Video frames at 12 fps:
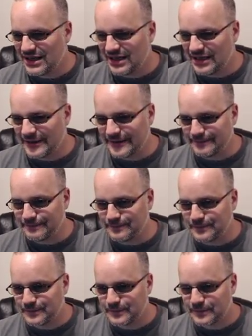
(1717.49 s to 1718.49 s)
Um,
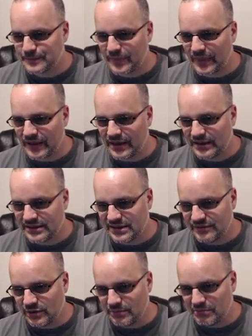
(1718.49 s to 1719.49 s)
let's give
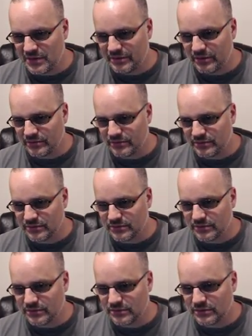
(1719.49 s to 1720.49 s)
you a minimum.
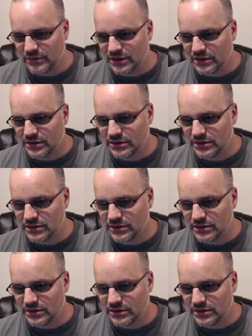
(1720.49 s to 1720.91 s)
Uh...